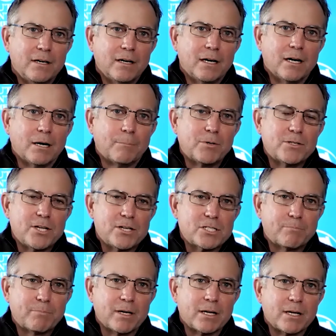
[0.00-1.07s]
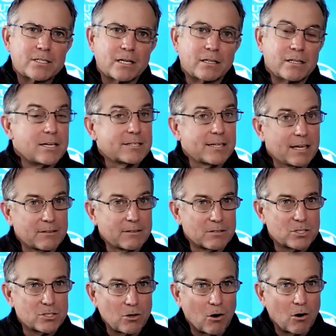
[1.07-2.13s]
participants, at least at the
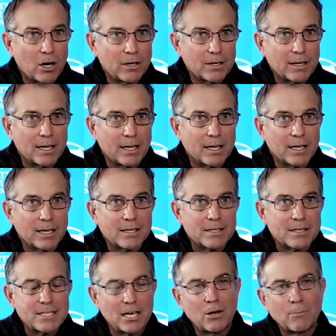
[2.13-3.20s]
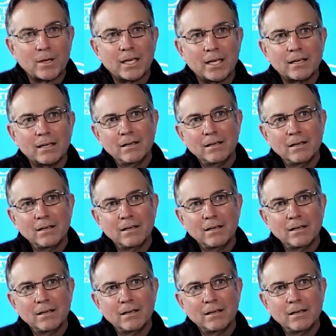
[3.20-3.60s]
start, and tell me